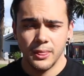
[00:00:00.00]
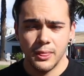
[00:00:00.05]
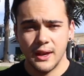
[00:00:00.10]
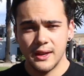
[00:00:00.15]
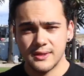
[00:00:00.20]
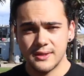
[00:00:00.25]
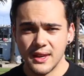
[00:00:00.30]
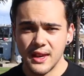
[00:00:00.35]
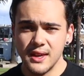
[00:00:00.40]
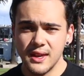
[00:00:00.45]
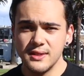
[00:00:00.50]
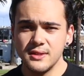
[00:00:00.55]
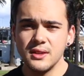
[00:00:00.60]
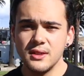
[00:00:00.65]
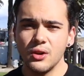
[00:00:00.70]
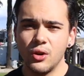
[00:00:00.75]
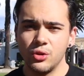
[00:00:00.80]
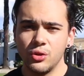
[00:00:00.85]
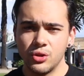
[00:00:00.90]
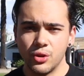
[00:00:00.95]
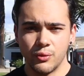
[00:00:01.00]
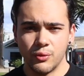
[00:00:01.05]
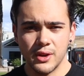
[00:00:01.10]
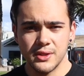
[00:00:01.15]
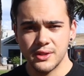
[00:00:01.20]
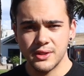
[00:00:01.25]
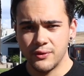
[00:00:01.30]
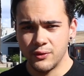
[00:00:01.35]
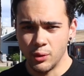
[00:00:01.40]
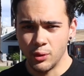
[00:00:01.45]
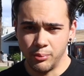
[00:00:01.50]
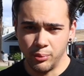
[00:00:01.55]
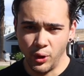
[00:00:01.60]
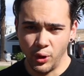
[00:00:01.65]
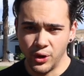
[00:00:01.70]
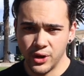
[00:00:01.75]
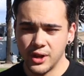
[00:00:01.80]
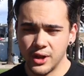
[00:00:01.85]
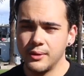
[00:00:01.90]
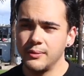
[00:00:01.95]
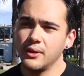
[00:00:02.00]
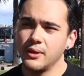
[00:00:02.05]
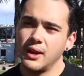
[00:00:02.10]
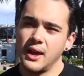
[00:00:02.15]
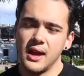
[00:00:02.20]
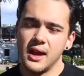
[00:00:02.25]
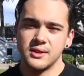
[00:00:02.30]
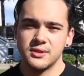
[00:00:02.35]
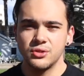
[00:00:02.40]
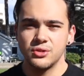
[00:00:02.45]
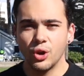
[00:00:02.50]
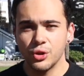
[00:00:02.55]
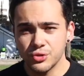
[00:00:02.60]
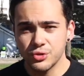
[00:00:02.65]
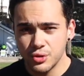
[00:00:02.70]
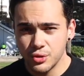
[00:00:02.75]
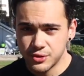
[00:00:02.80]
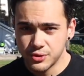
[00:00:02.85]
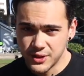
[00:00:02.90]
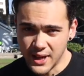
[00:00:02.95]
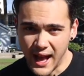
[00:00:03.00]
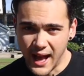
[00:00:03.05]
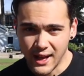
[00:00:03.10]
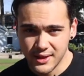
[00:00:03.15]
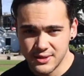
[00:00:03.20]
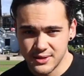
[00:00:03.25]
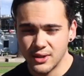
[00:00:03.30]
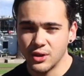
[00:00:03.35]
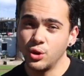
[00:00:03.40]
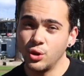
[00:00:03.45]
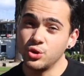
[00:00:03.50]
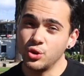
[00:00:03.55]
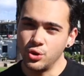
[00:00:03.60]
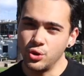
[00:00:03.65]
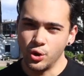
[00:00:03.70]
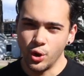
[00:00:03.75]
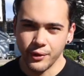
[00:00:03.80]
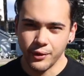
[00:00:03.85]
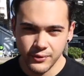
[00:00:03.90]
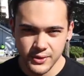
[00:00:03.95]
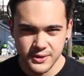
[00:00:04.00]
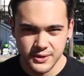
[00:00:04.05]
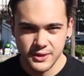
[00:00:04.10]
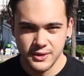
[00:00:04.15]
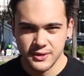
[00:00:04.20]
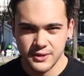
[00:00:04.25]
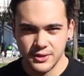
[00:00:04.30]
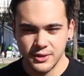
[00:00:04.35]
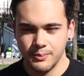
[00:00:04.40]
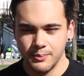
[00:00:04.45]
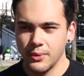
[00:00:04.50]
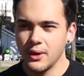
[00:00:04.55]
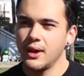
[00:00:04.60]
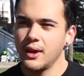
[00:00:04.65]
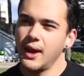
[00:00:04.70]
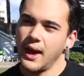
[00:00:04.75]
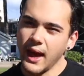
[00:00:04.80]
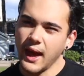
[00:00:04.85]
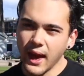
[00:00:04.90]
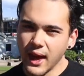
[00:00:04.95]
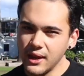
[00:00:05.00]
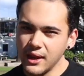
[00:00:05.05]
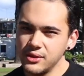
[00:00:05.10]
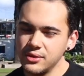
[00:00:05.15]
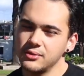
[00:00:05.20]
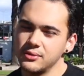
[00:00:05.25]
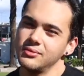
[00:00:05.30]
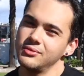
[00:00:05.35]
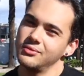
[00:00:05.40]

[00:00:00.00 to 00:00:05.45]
It's easy on the rest of your body. It's not too taxing on your nervous system. And